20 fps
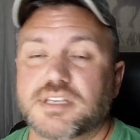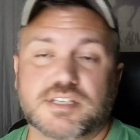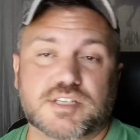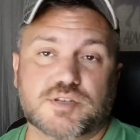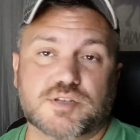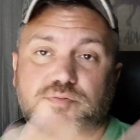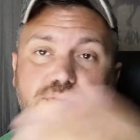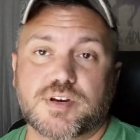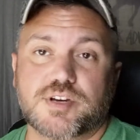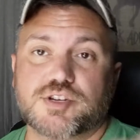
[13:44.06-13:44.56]

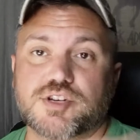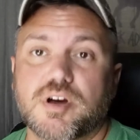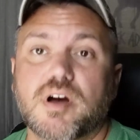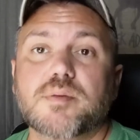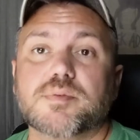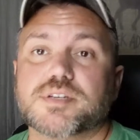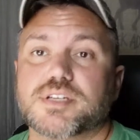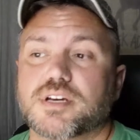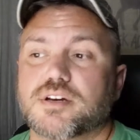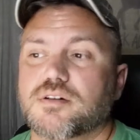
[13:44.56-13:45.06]
this is where you show
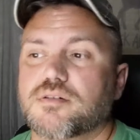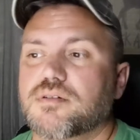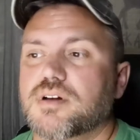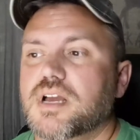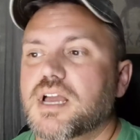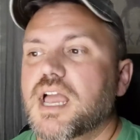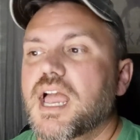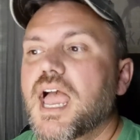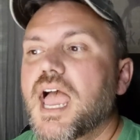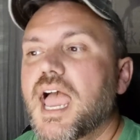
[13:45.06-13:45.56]
up to.
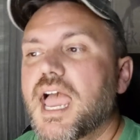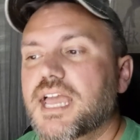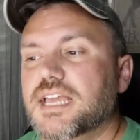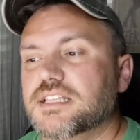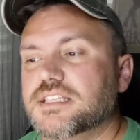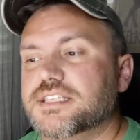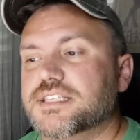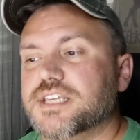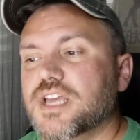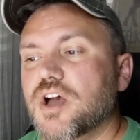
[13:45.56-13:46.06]

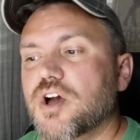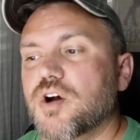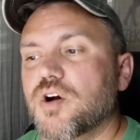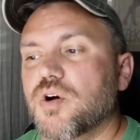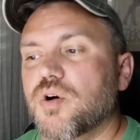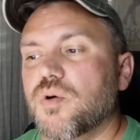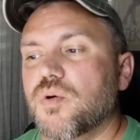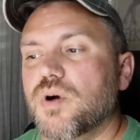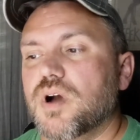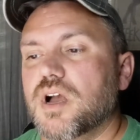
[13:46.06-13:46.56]
And
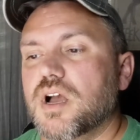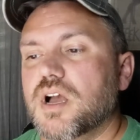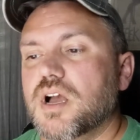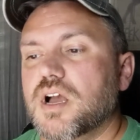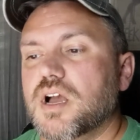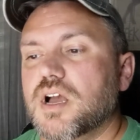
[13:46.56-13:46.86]
so,